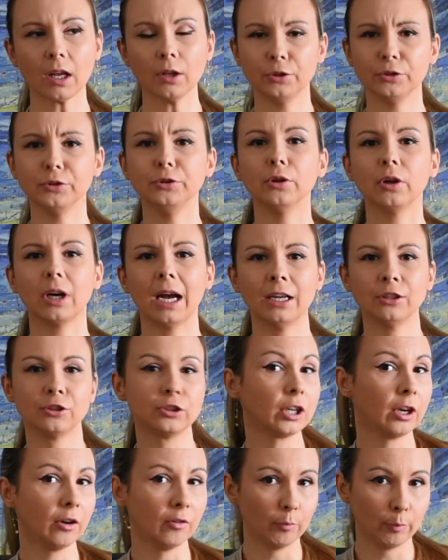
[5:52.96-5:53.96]
your
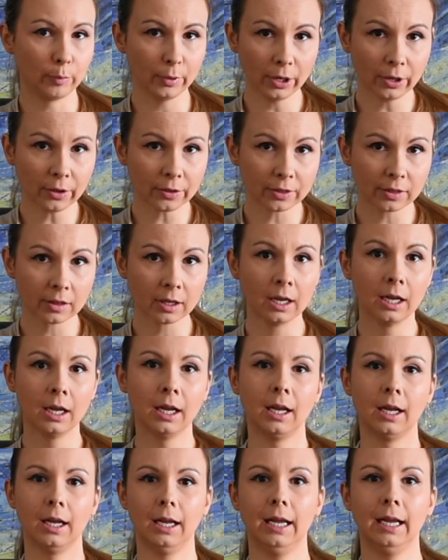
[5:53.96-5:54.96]
country of birth.
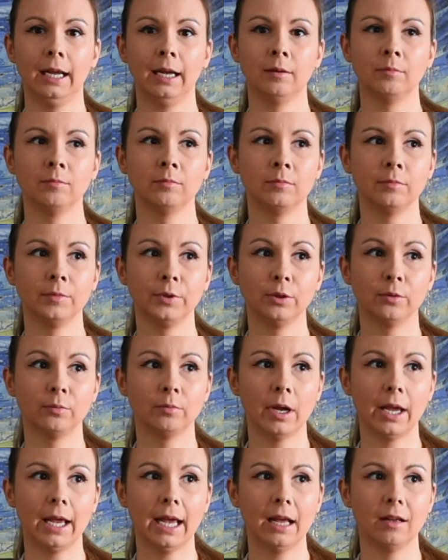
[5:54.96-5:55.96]
You
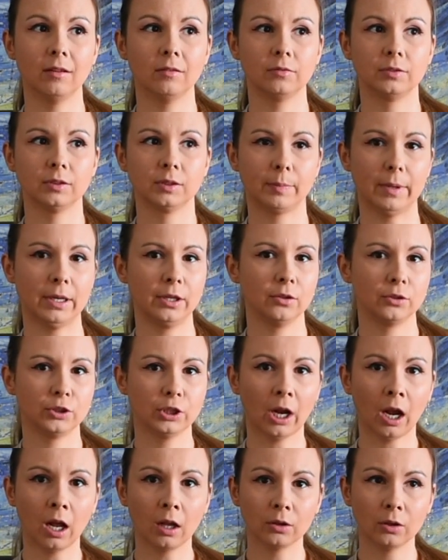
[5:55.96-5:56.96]
may have spent your
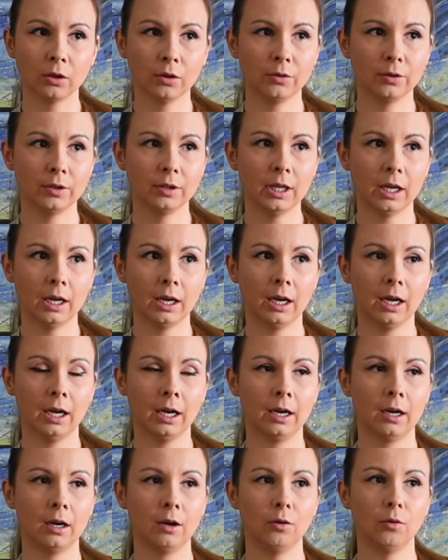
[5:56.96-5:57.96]
childhood
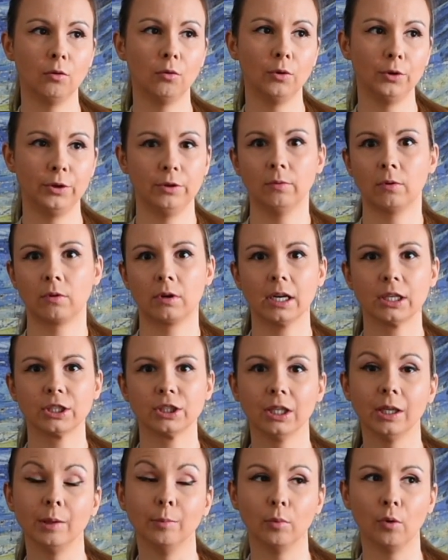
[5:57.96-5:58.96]
there, or you were
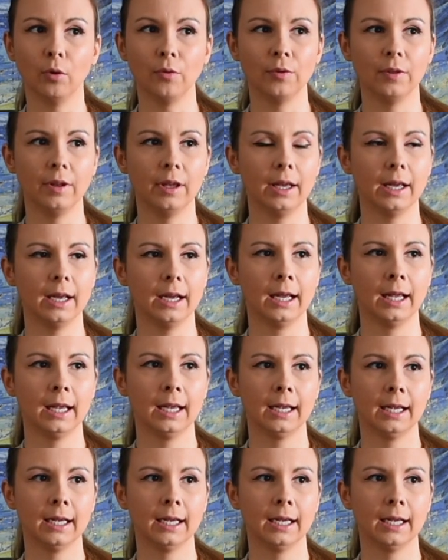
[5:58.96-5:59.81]
actually born there,